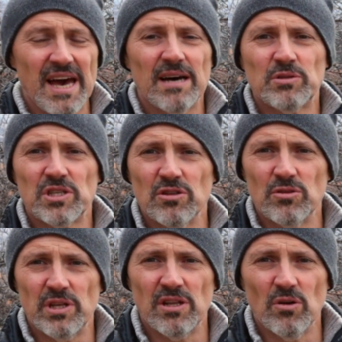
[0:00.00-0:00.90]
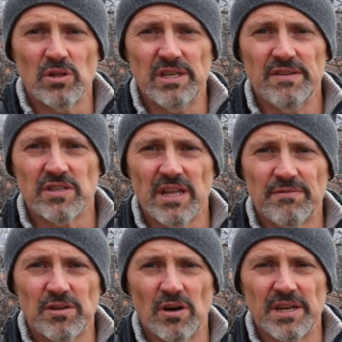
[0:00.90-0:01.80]
absolutely no leaves
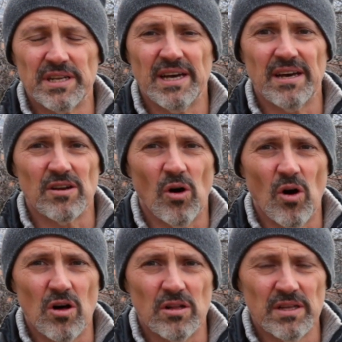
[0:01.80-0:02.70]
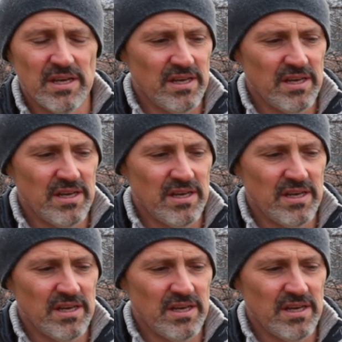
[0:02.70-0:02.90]
left on it at all.